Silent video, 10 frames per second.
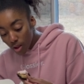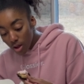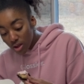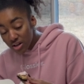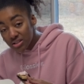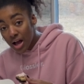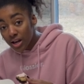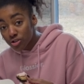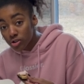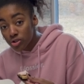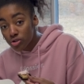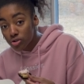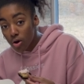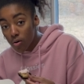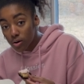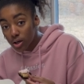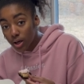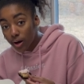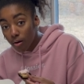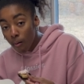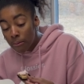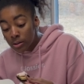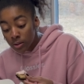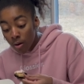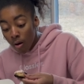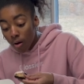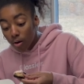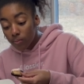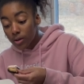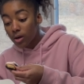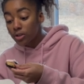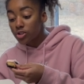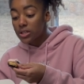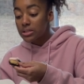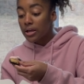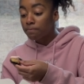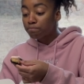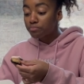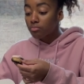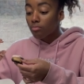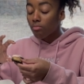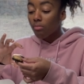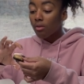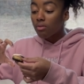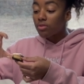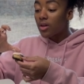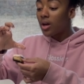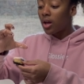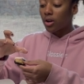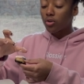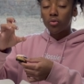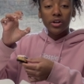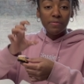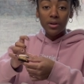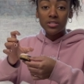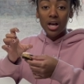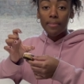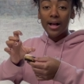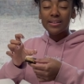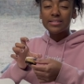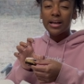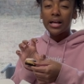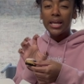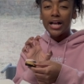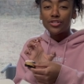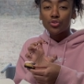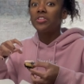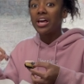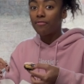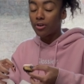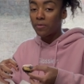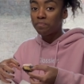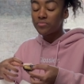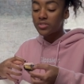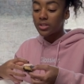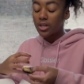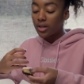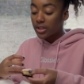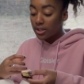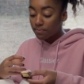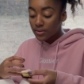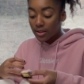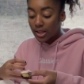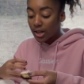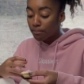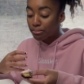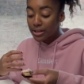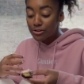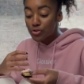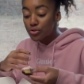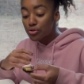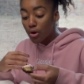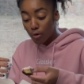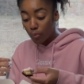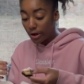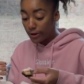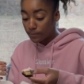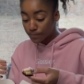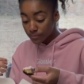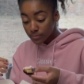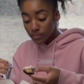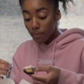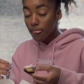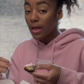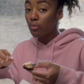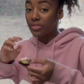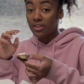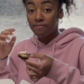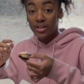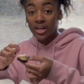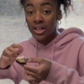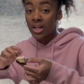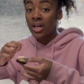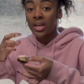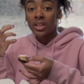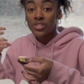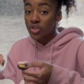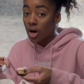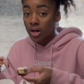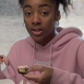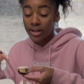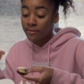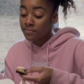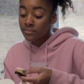That is actually so good. Oh my gosh, it's like the cream on top adds like a nice flavor to the cookie, and then it blends so well with the vanilla and the chocolate.